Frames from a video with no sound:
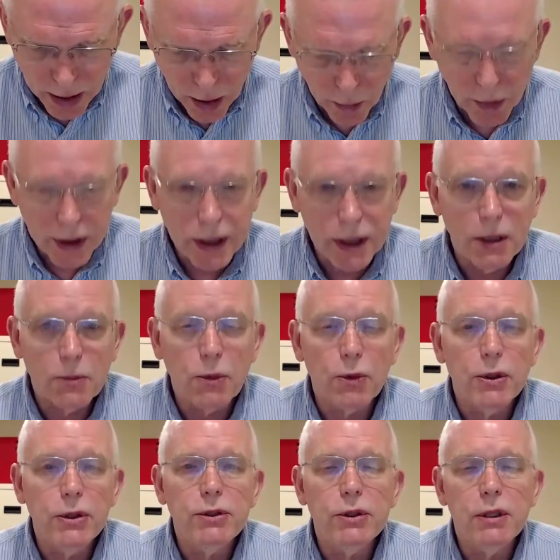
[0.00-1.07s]
We can
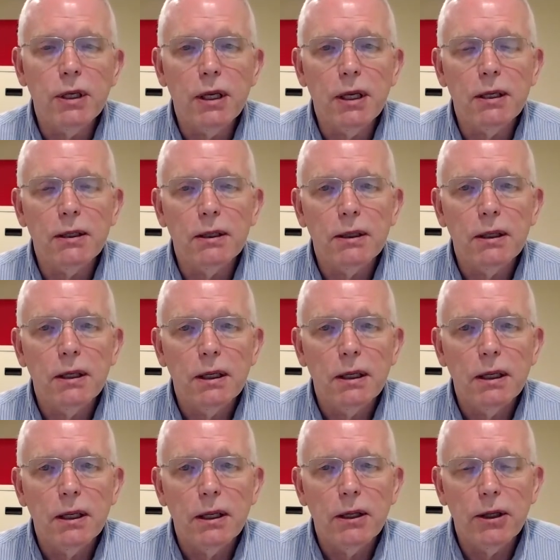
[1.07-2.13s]
appreciate
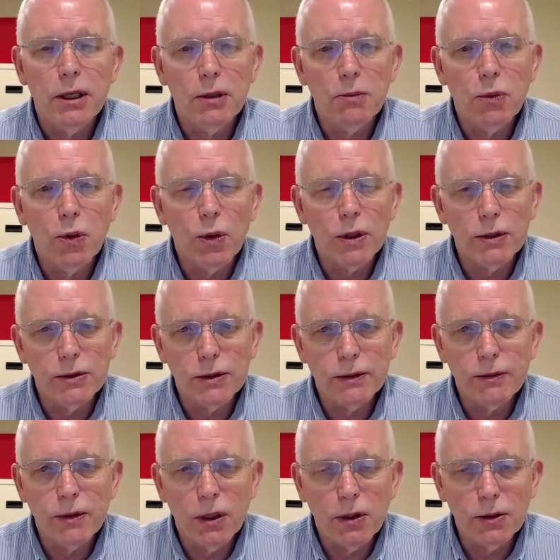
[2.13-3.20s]
the importance of
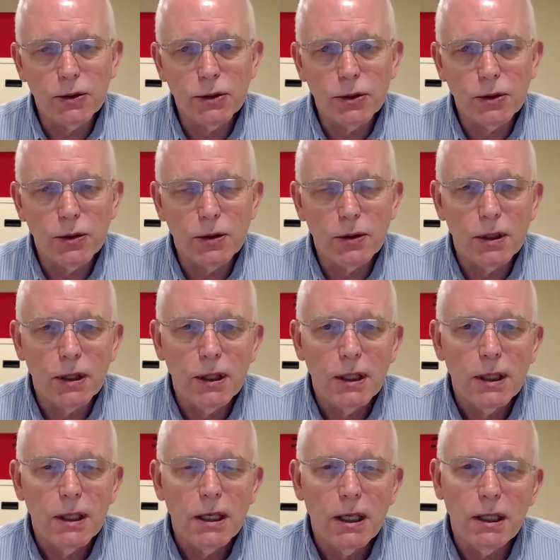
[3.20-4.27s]
culture
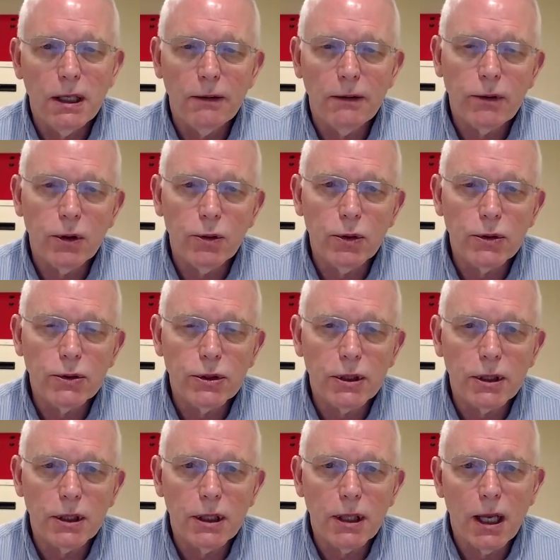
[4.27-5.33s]
in
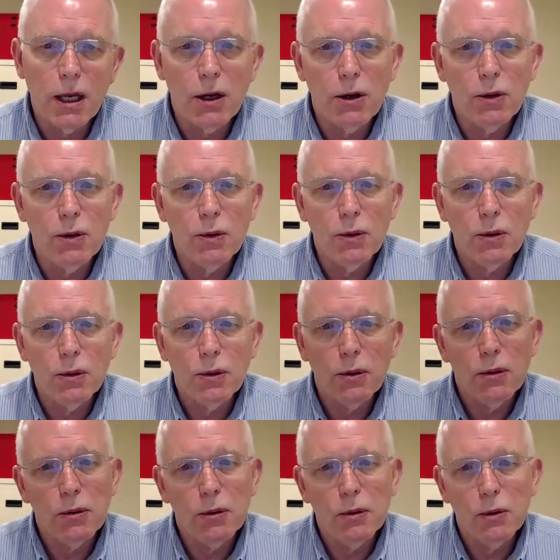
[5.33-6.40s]
influencing how
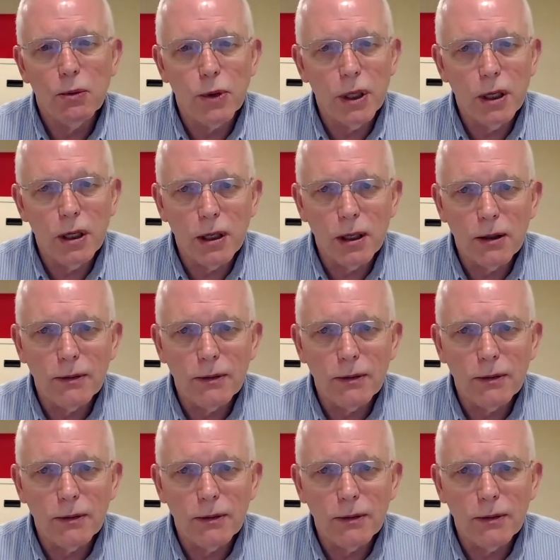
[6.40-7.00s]
we are.